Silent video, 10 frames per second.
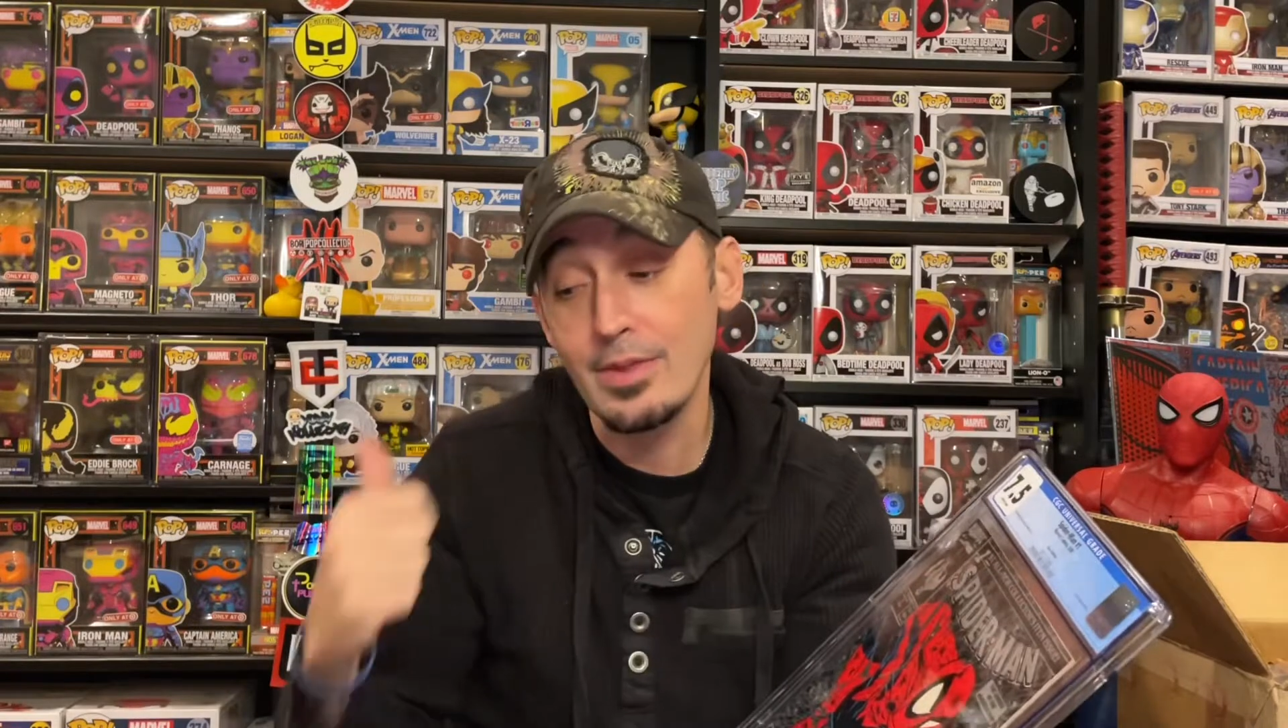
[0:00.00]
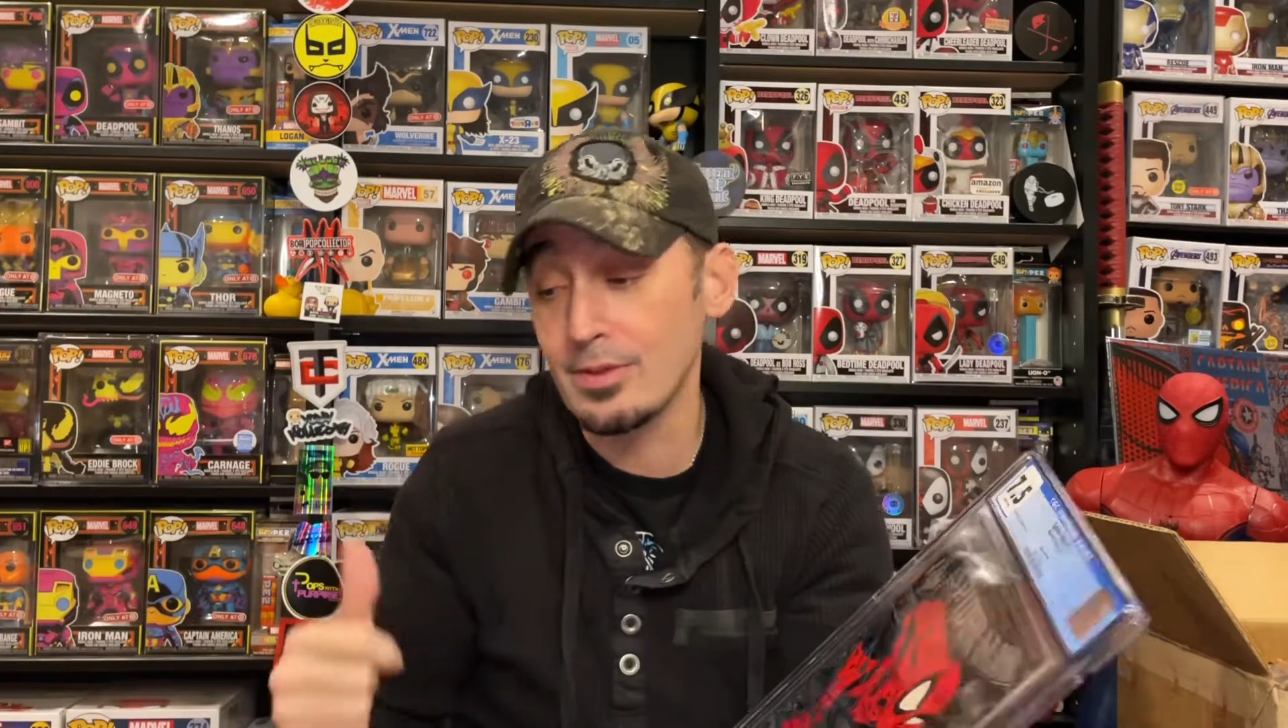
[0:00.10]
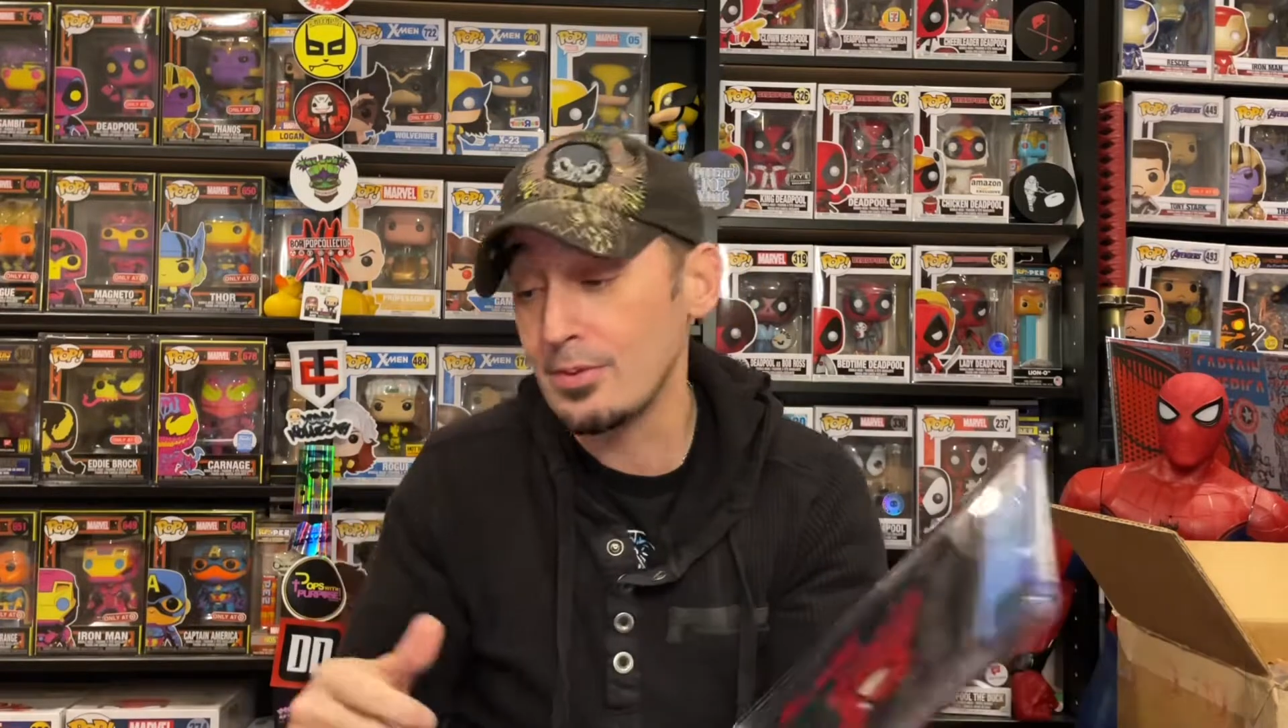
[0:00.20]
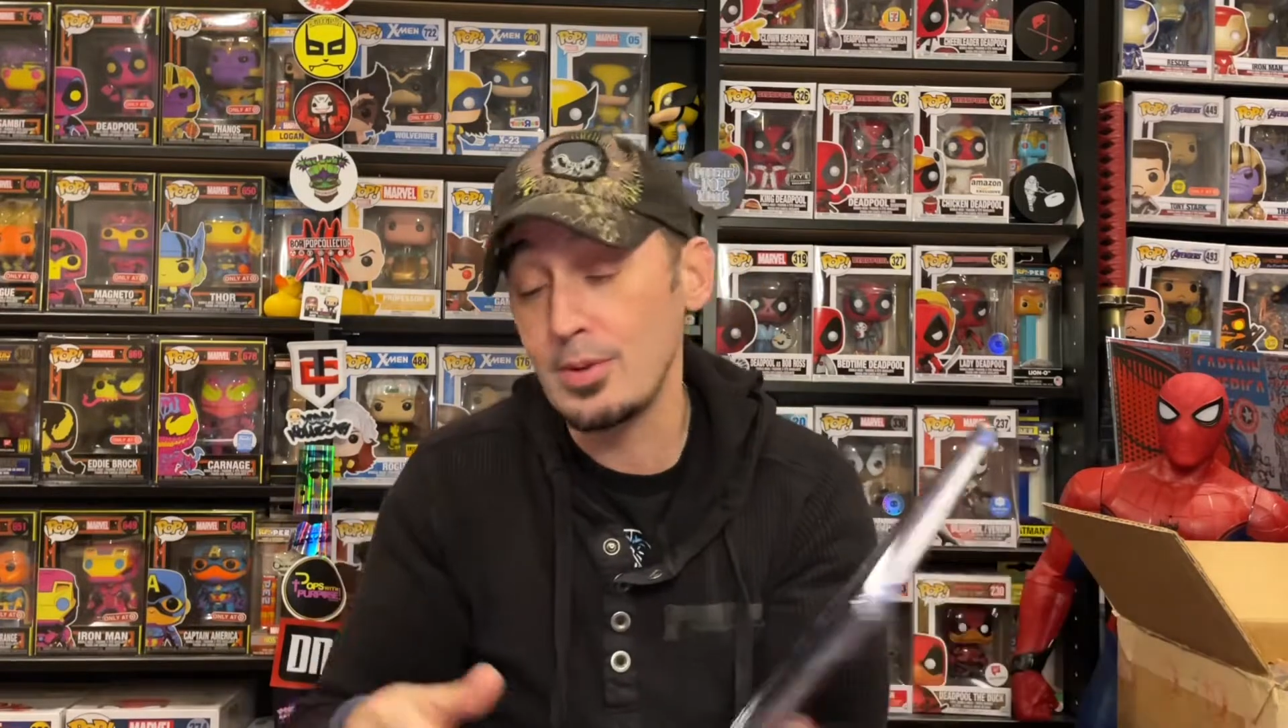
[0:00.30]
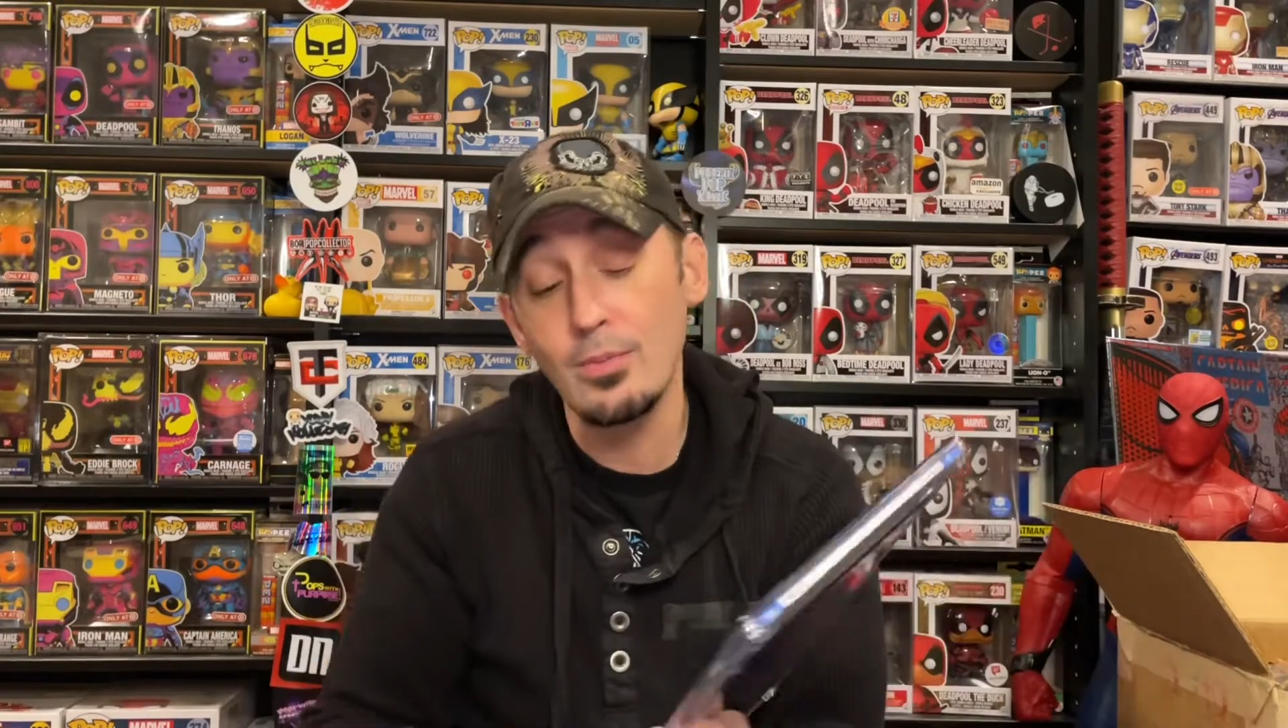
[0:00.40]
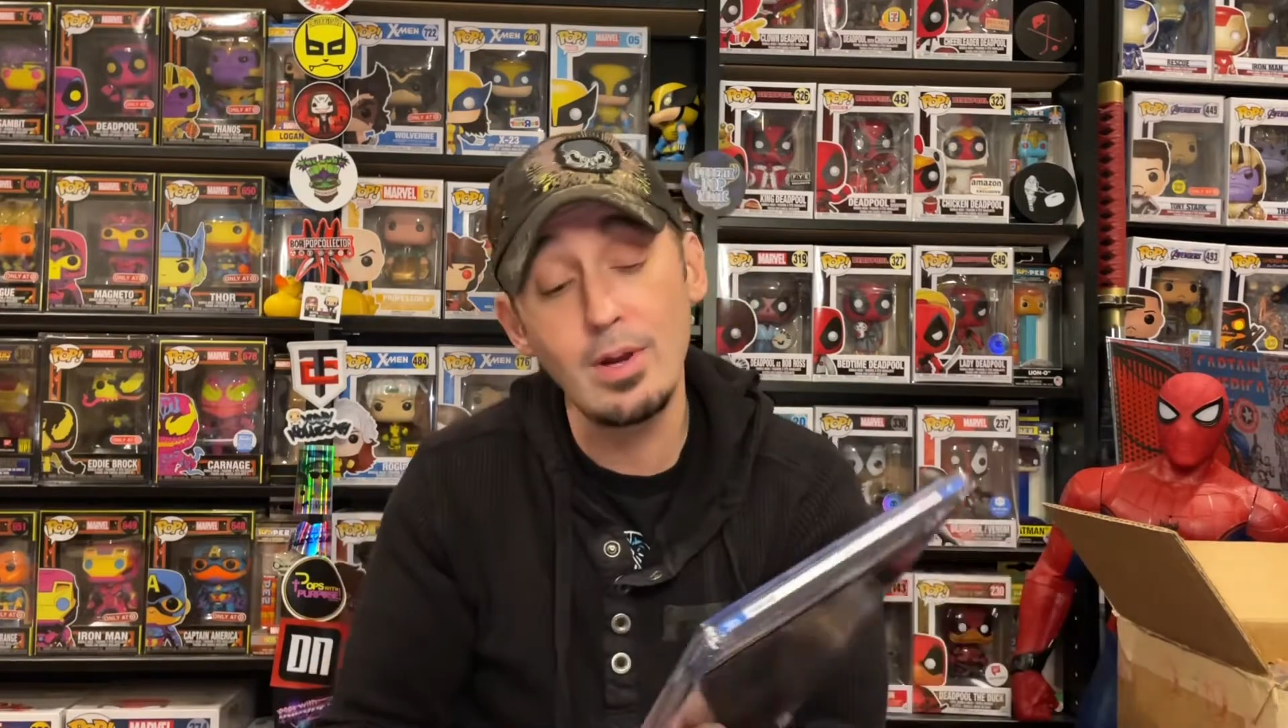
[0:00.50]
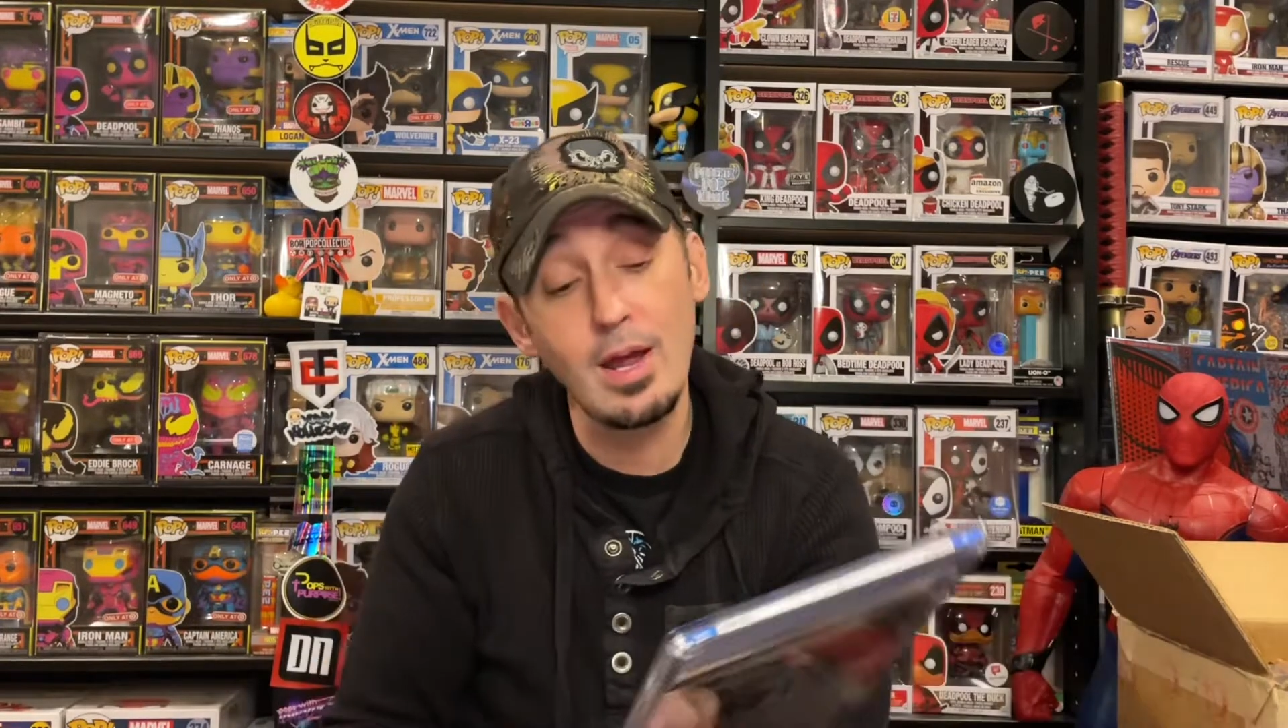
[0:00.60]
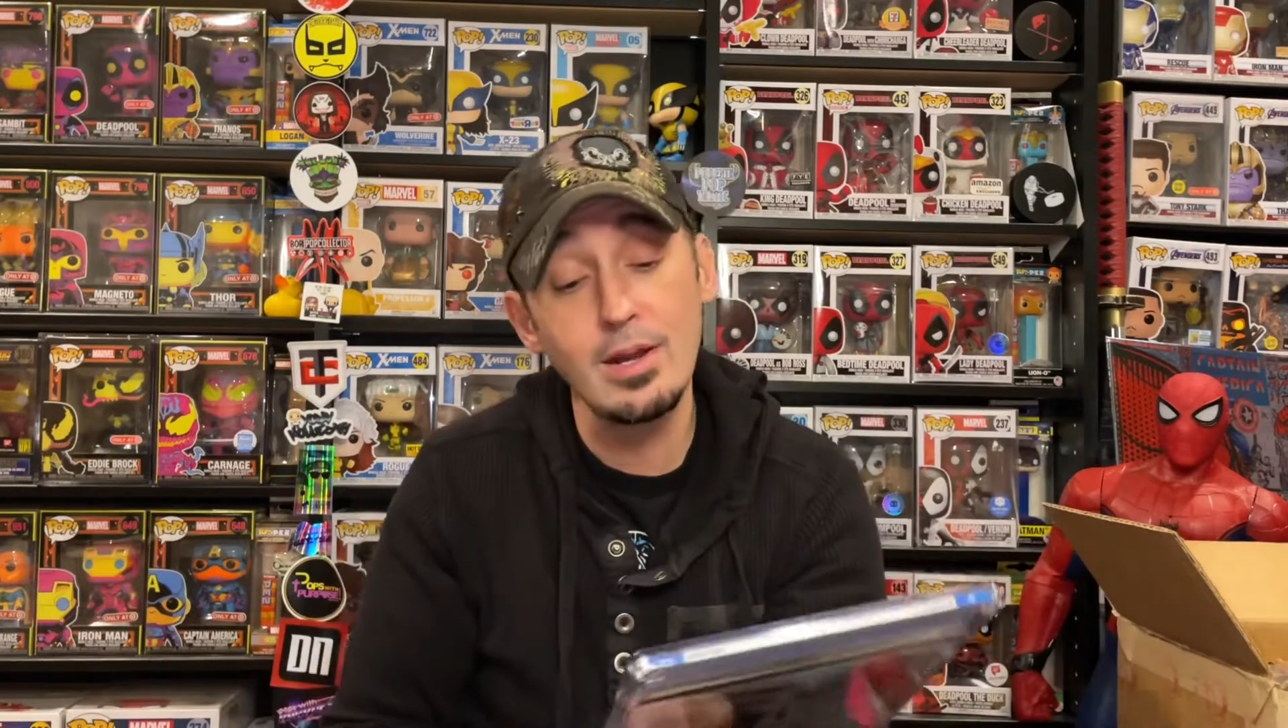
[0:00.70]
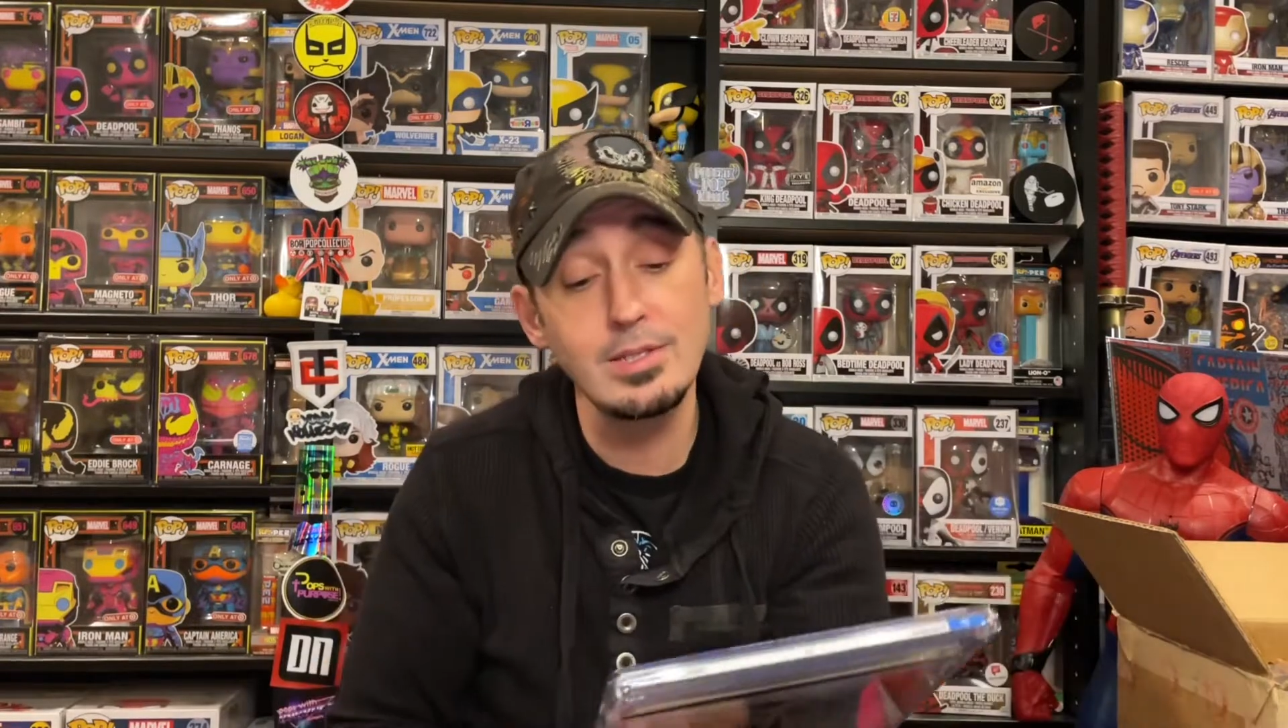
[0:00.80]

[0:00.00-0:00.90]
the green one out at